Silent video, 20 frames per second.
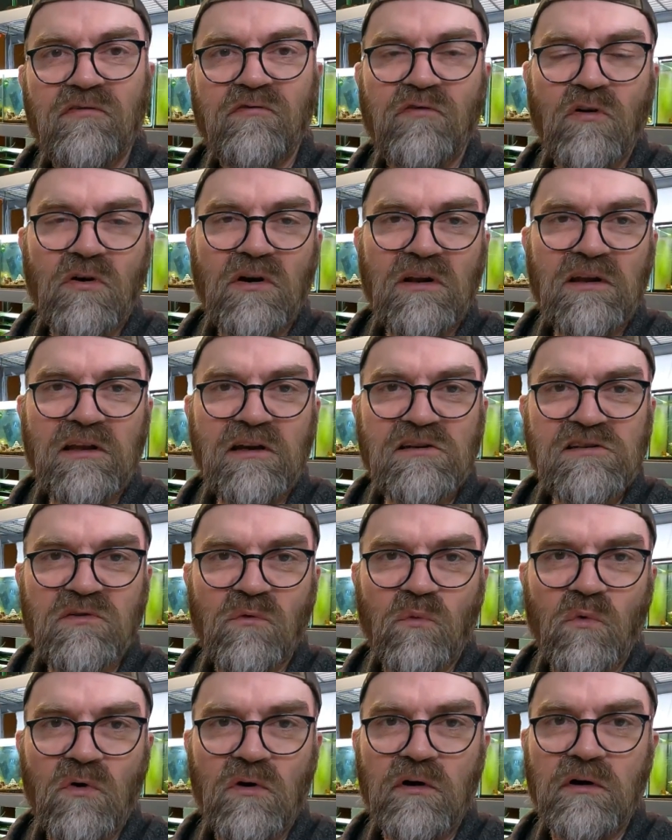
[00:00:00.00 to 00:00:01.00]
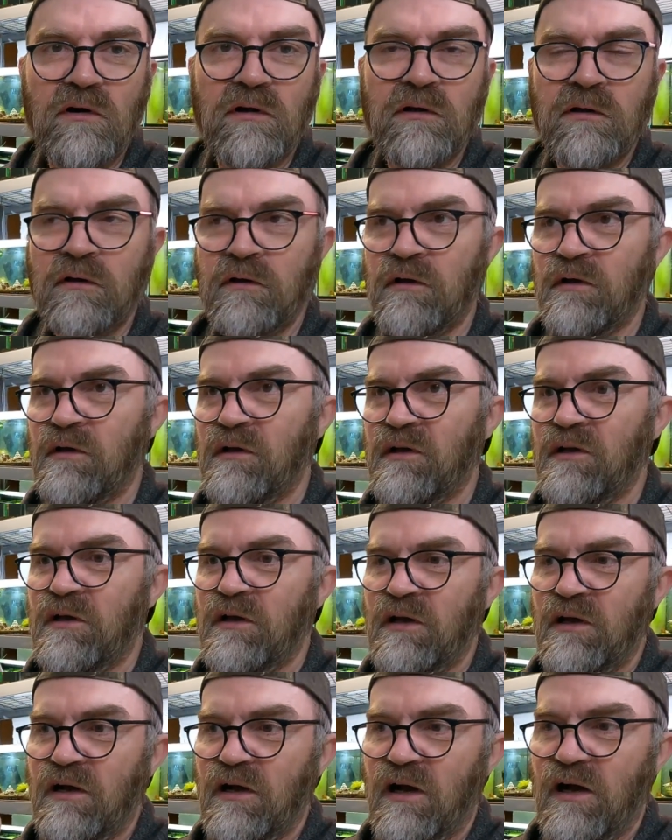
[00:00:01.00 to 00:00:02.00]
40 litres of water.
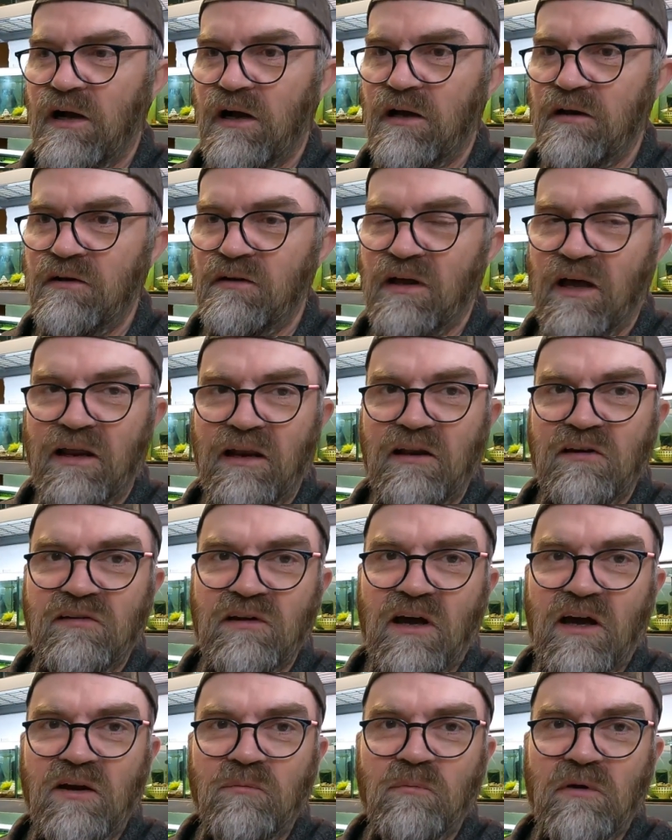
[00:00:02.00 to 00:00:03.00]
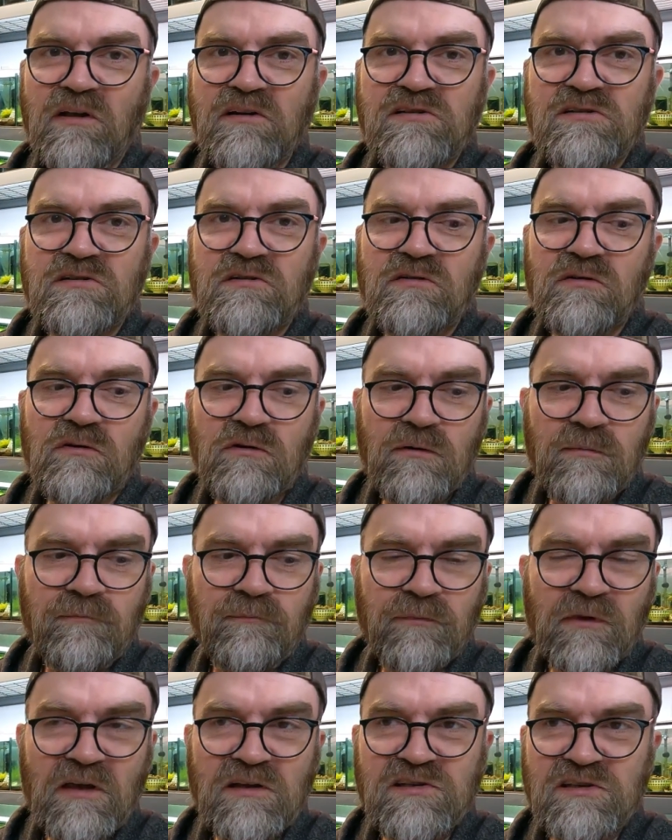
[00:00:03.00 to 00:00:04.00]
And I like to add mine to
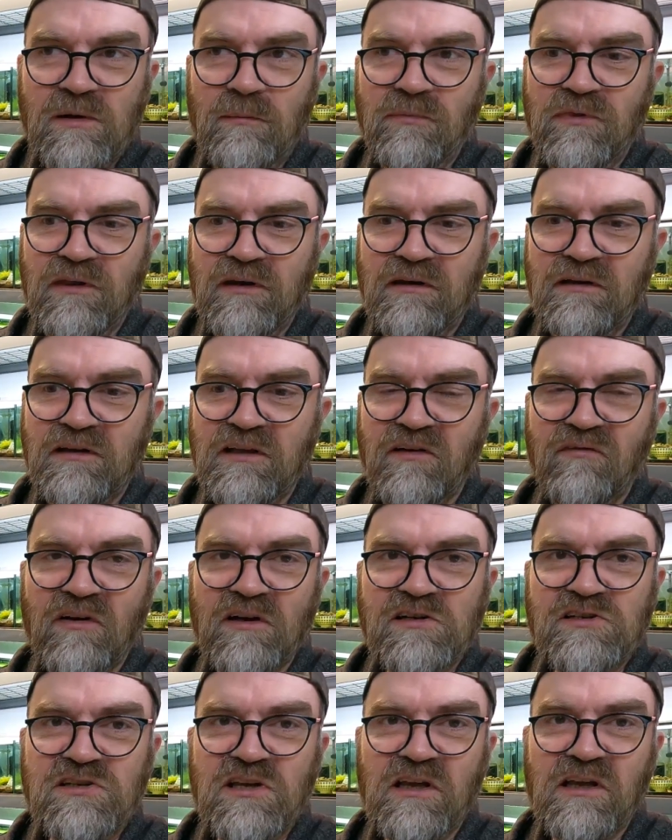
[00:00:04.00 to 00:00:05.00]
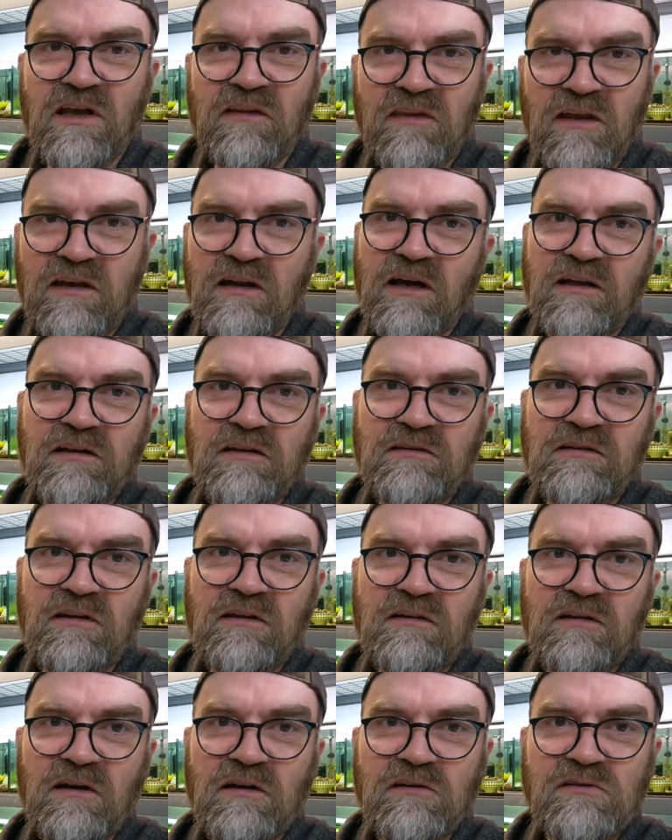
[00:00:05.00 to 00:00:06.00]
something, give it a shake, and then add it to the
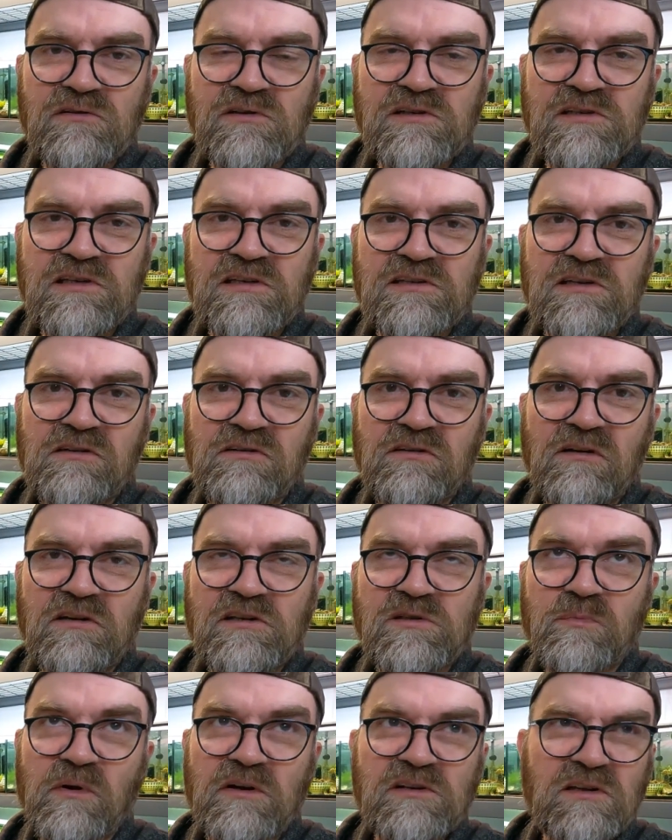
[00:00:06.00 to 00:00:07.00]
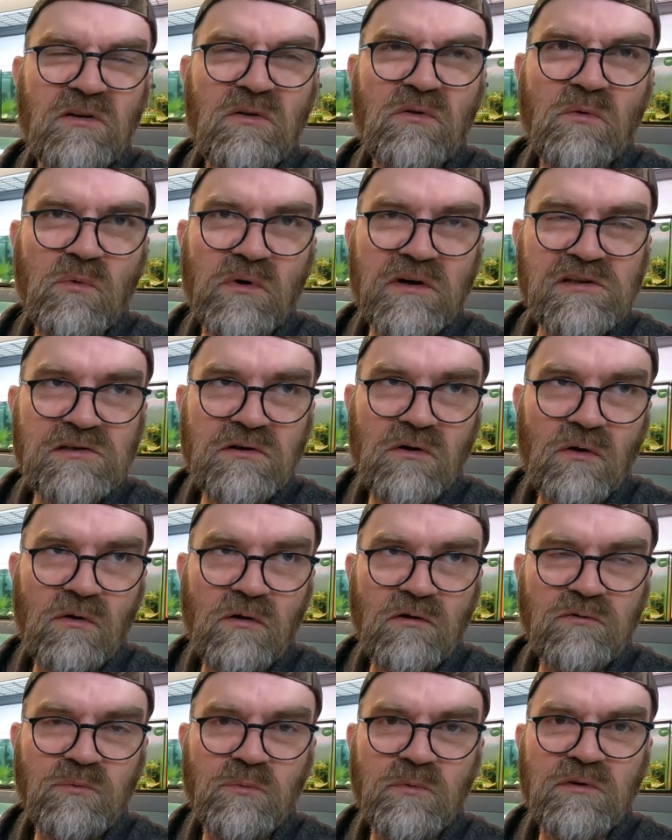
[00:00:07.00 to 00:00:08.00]
tank so it's easier to disperse. I don't know what it's
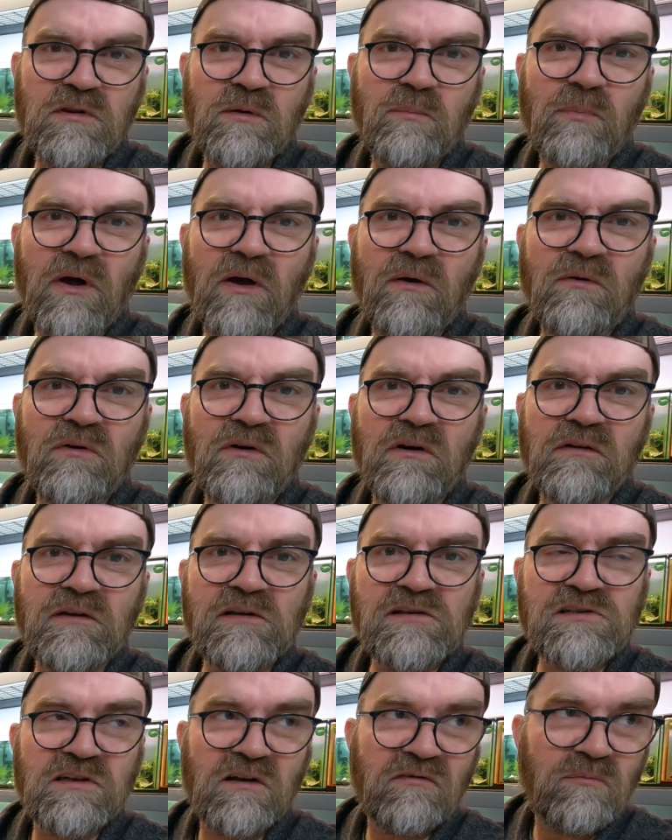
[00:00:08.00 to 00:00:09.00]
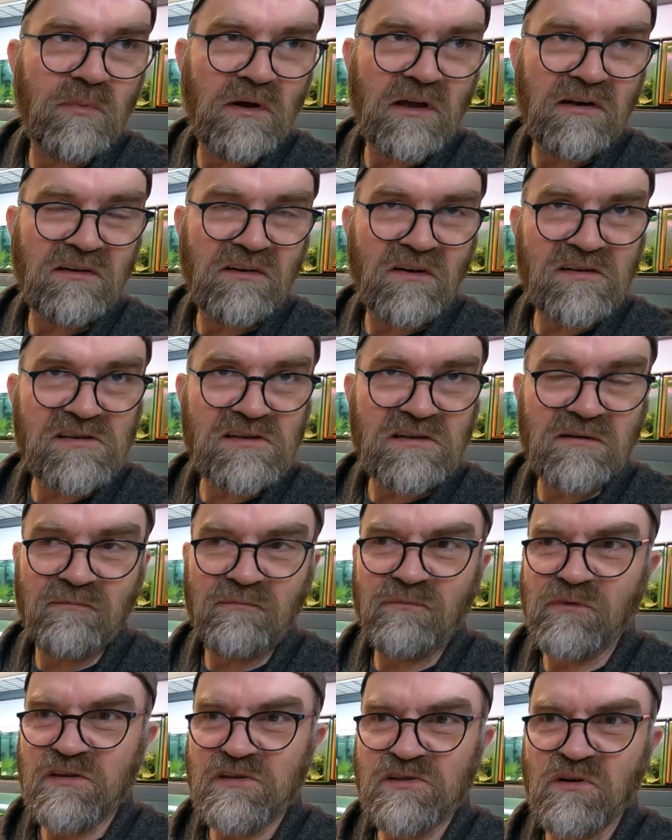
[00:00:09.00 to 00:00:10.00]
called with the powder and this stuff, but it
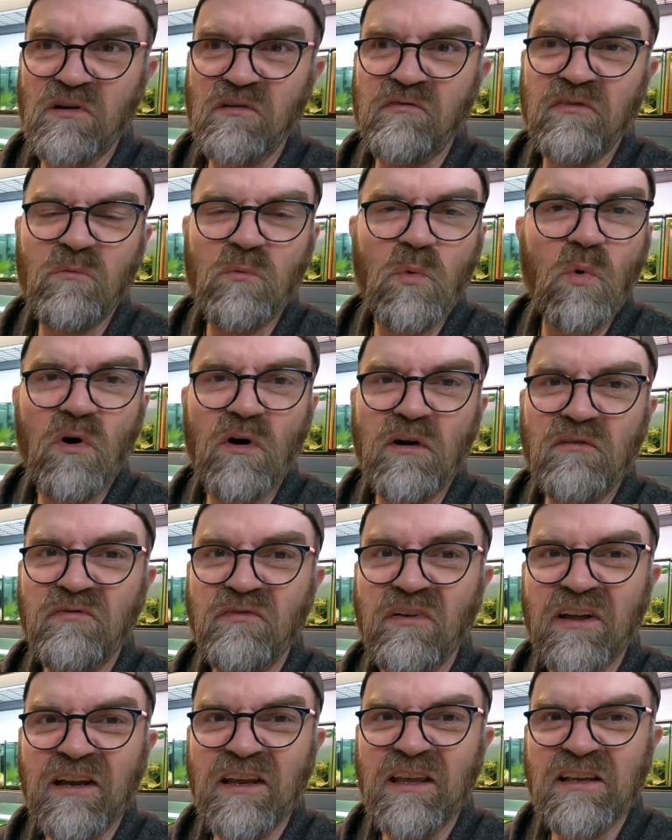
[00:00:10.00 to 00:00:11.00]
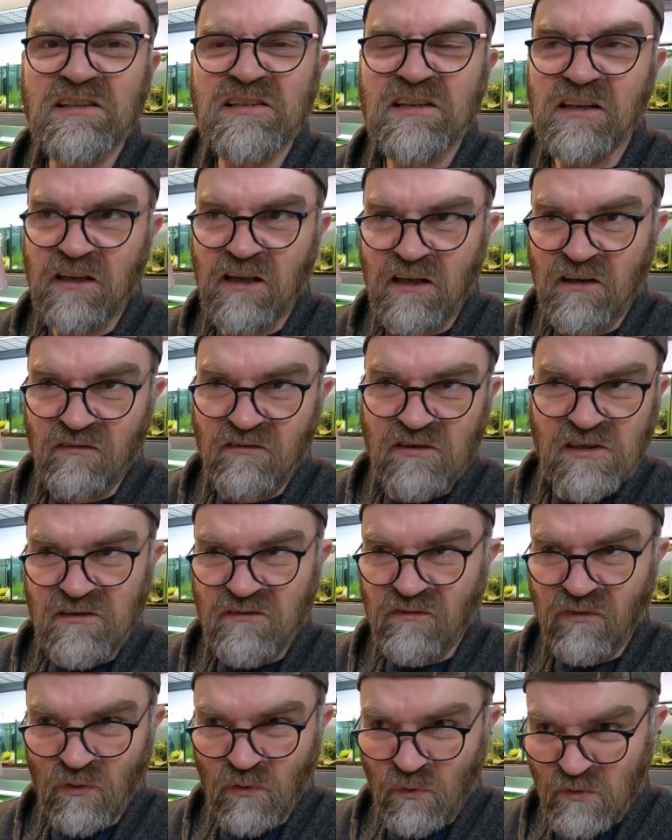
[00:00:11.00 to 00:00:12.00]
doesn't dissolve in water very easily. It kind of just
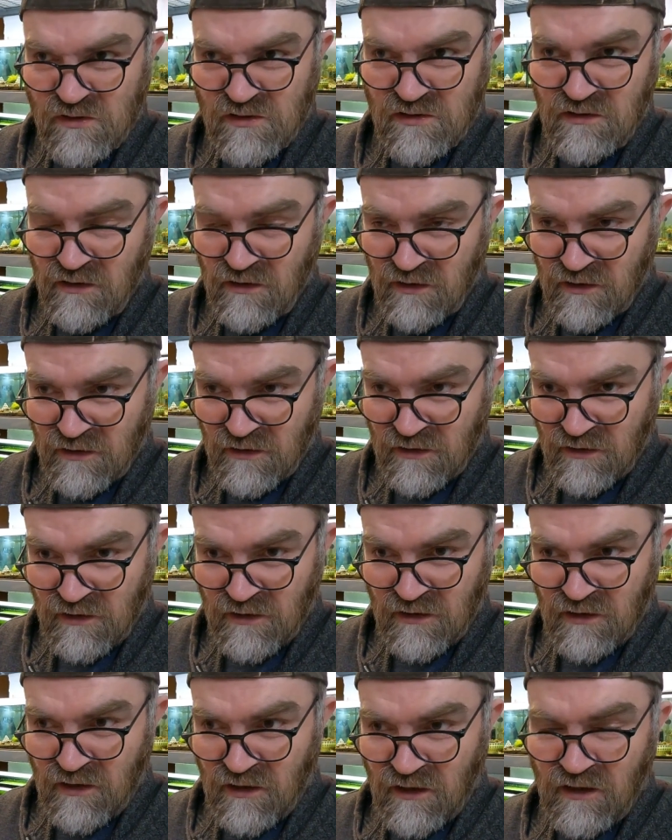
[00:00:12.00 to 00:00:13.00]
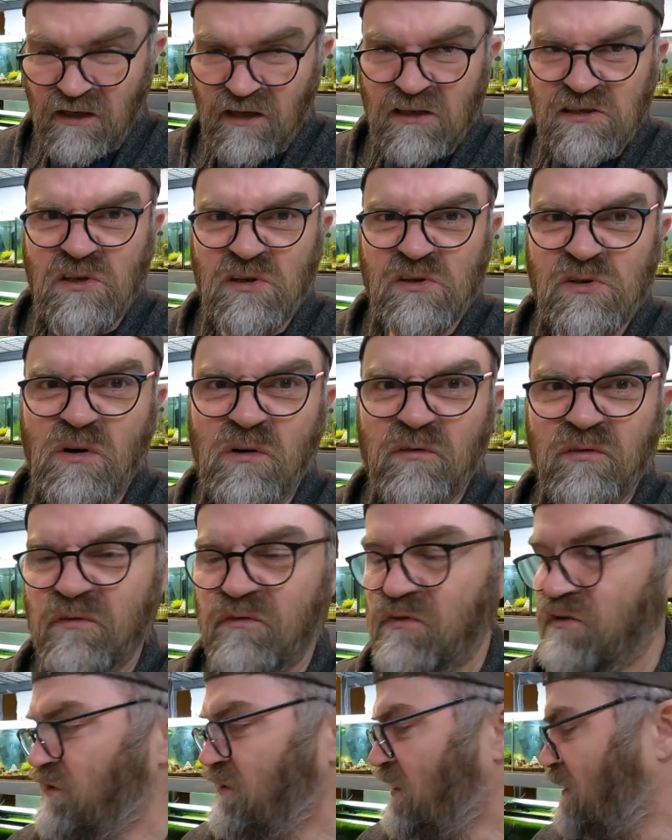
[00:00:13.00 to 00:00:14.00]
floats and it gets dissolved
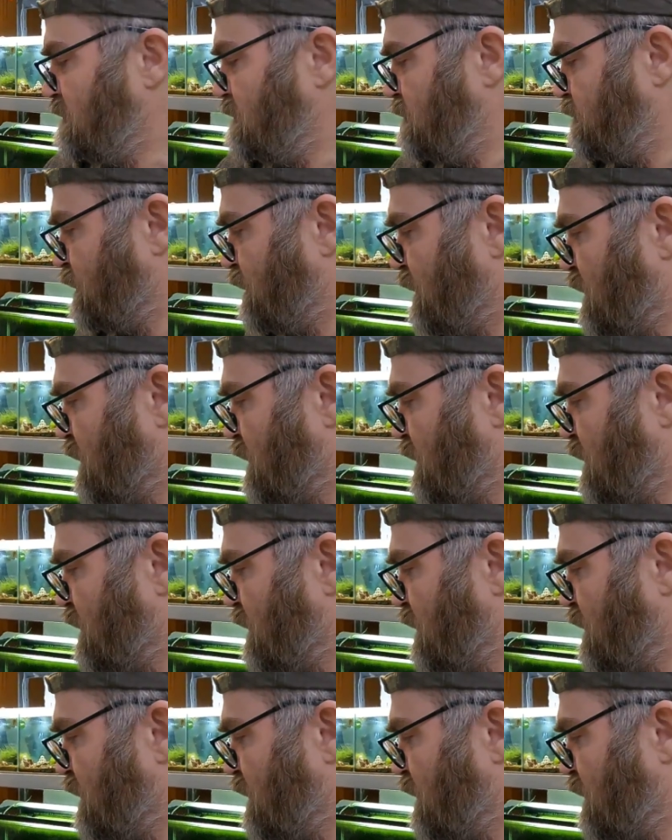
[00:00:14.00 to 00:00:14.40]
over time.